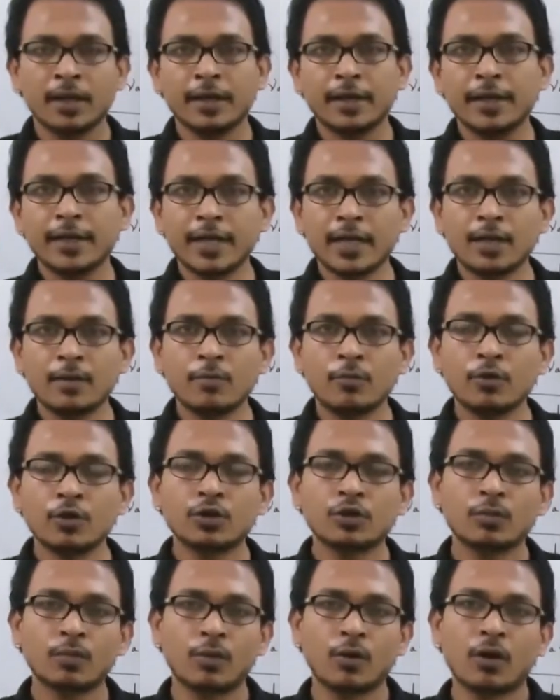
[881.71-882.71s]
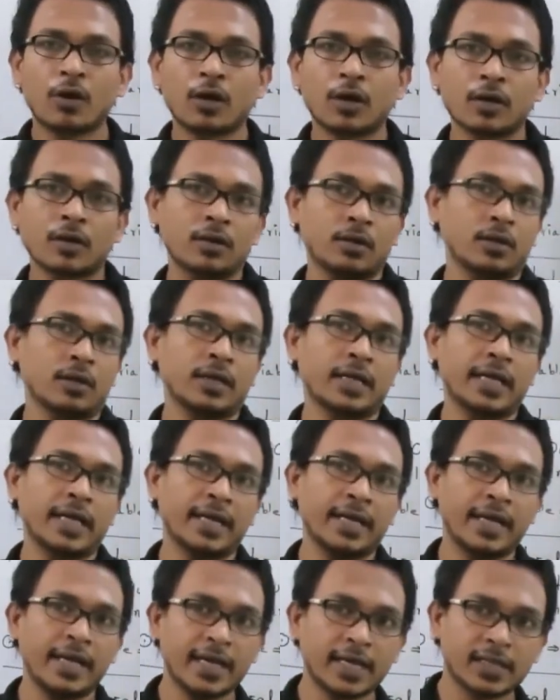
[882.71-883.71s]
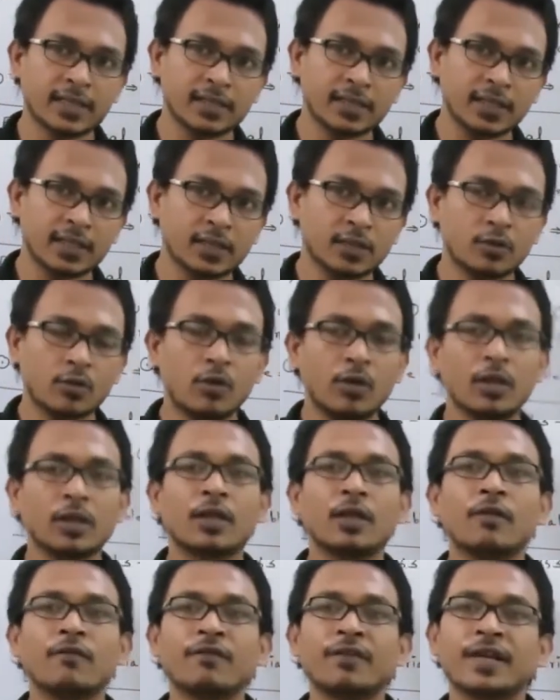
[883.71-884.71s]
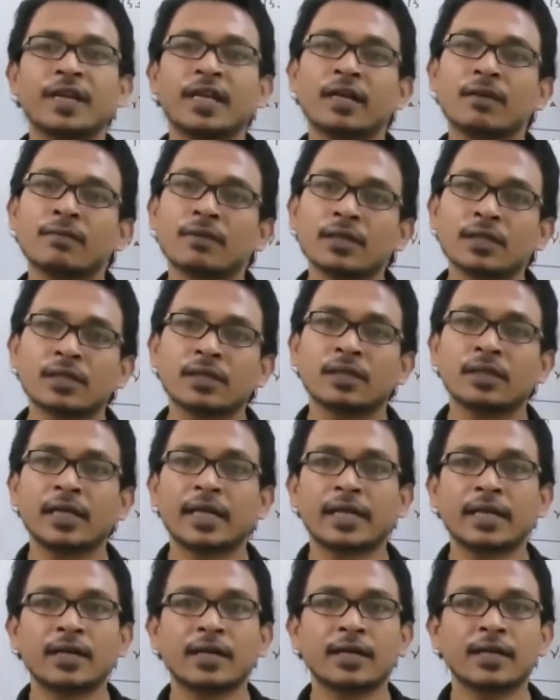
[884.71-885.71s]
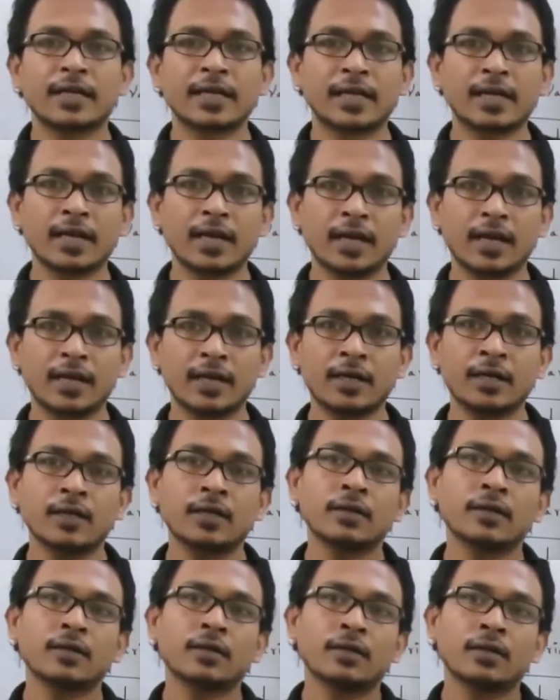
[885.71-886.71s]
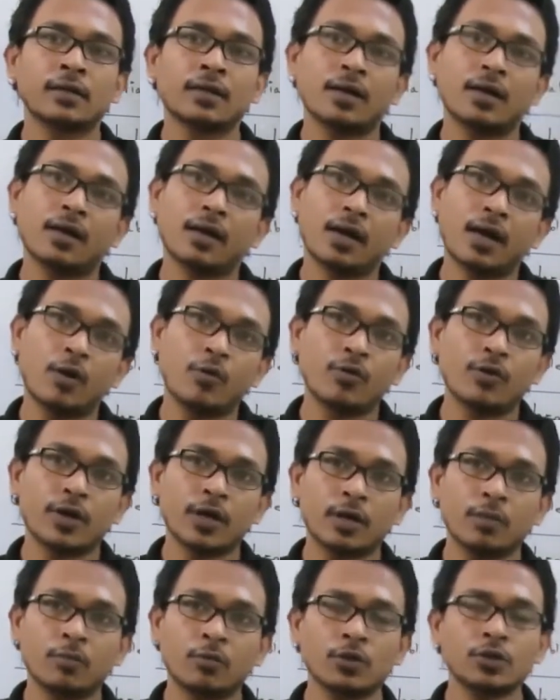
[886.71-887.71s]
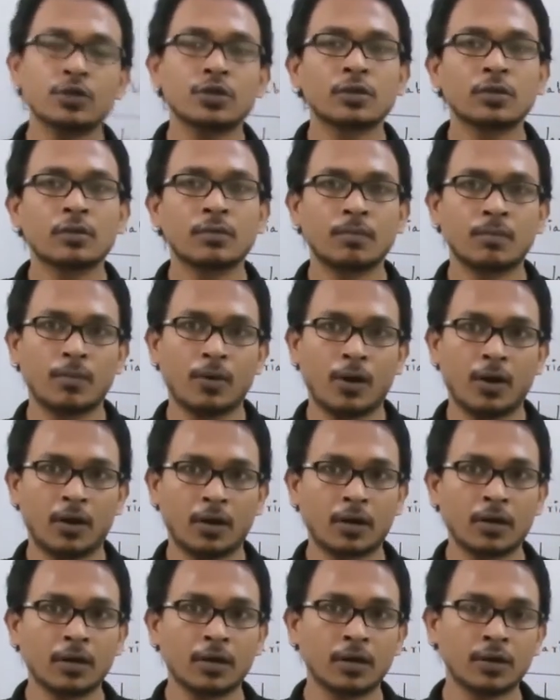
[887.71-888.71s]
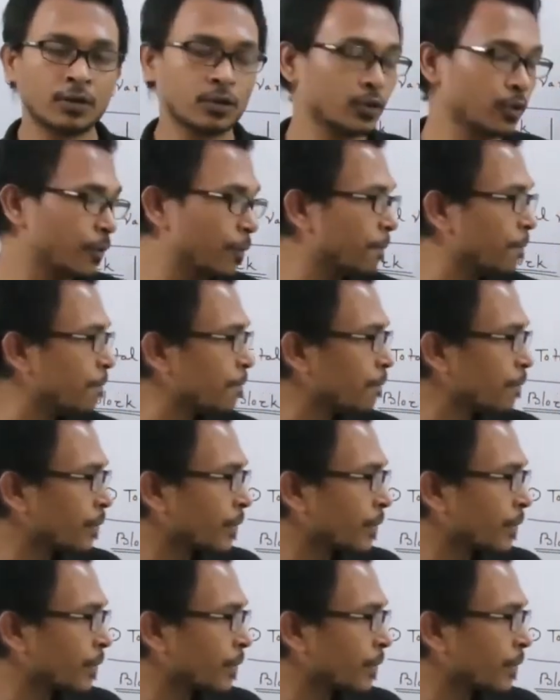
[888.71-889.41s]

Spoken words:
innermost block can access all the variables that are declared outermost block. So